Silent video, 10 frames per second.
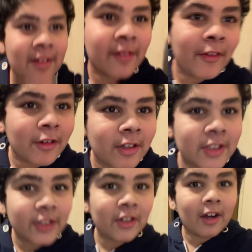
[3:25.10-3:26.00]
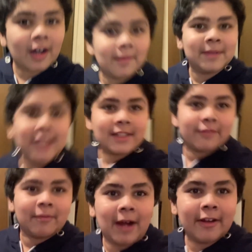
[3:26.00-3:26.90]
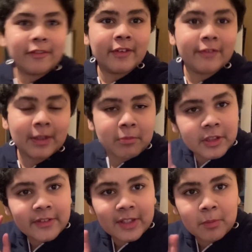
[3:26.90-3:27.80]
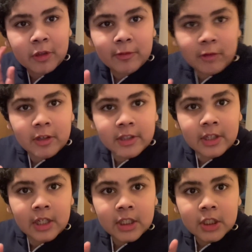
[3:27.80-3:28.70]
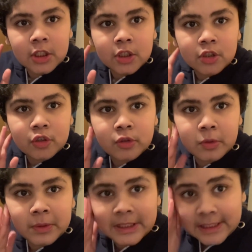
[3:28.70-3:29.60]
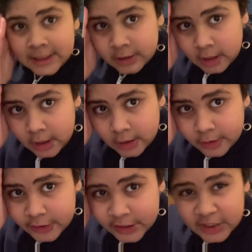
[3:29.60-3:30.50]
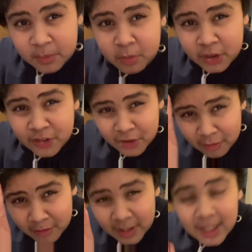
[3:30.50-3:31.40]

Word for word: the phone got stuck updating from iOS 15.6.1 to 16 uh, 16.2. So